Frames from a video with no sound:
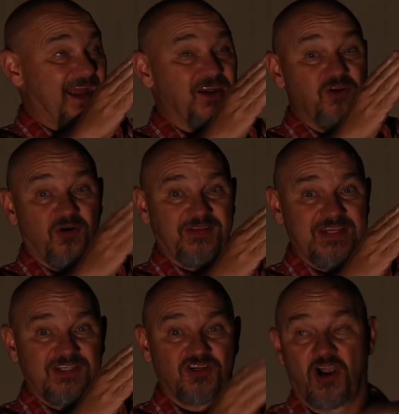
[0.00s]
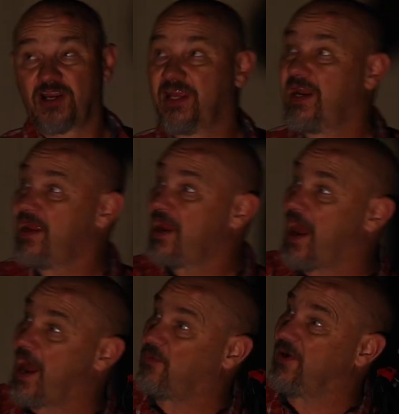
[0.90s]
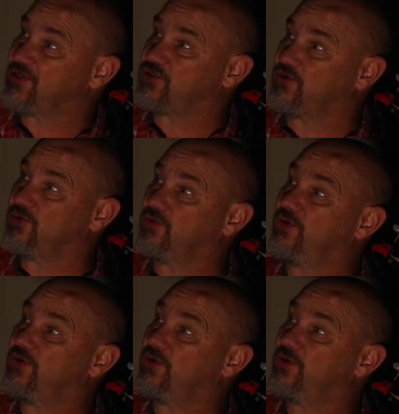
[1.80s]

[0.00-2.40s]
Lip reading: a northeast target, I went to